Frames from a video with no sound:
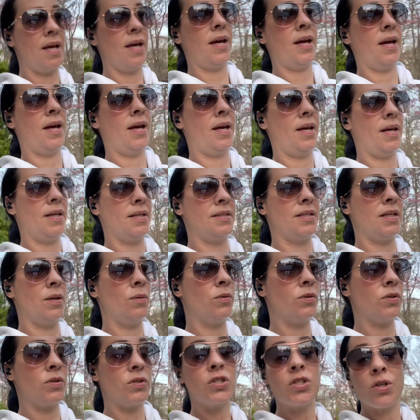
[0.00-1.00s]
and
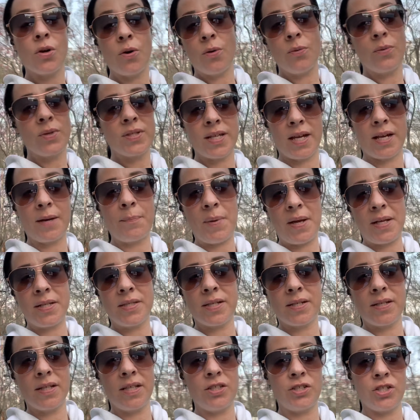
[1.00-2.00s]
it was like
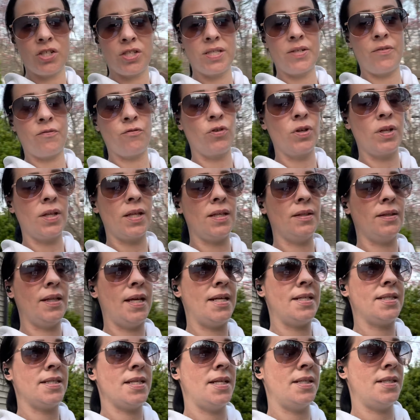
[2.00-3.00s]
basically just a really
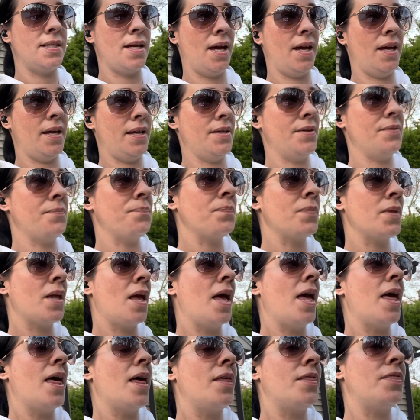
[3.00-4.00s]
lazy day.
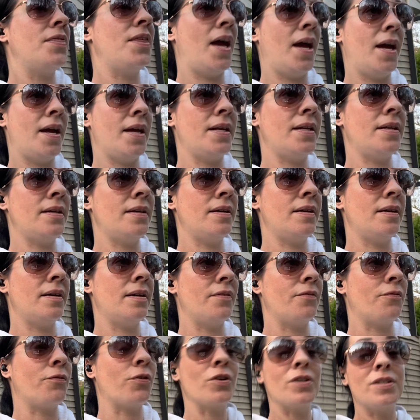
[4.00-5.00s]
Then
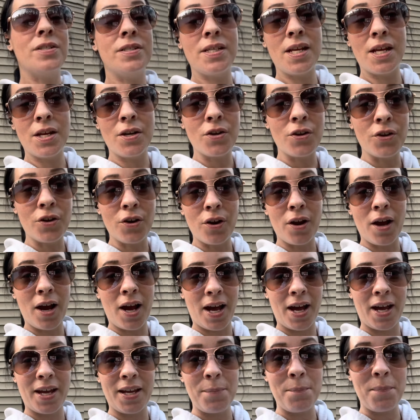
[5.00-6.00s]
for dinner,
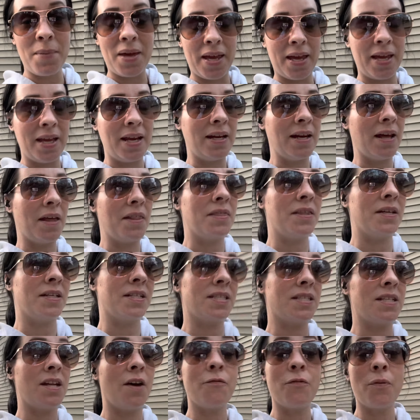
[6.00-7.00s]
I made the
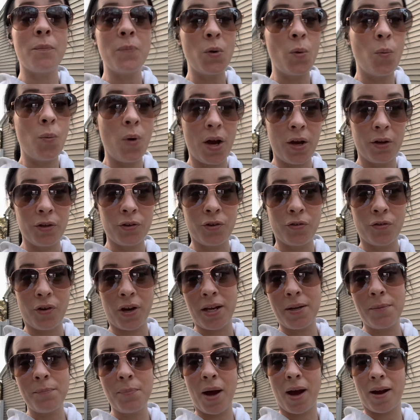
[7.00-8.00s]
stuff from the
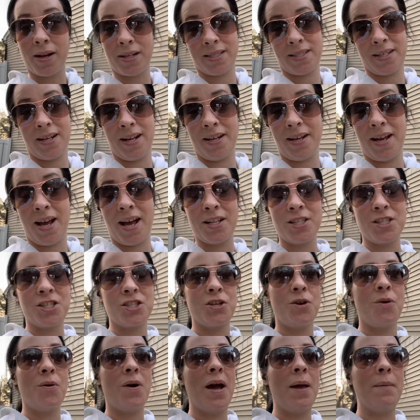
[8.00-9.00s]
Wildgrain box that I got.
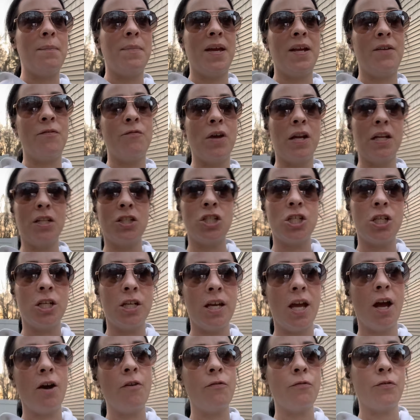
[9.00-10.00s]
So I made
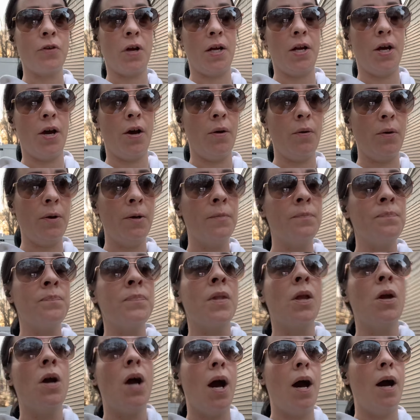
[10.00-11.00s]
fettuccine Alfredo.
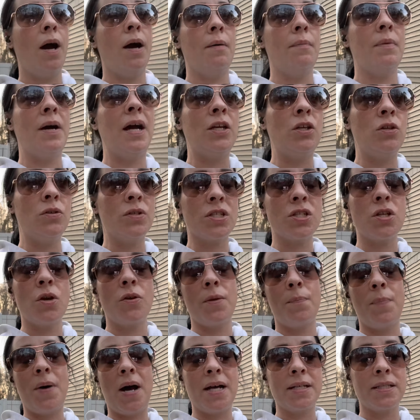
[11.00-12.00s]

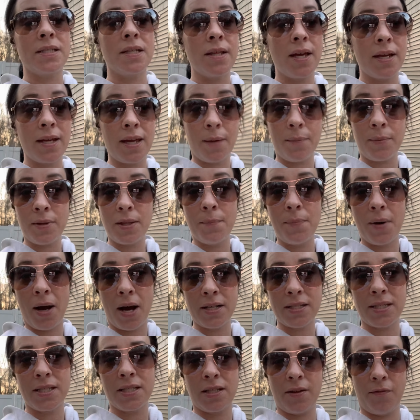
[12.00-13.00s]
The pasta that came in the
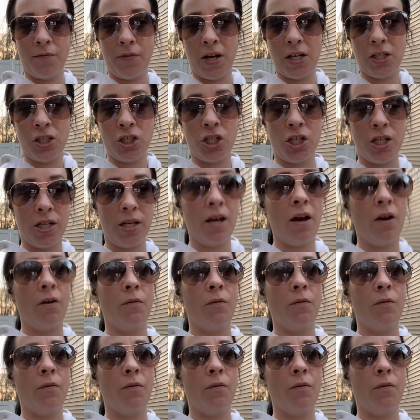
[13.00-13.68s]
box is the fettuccine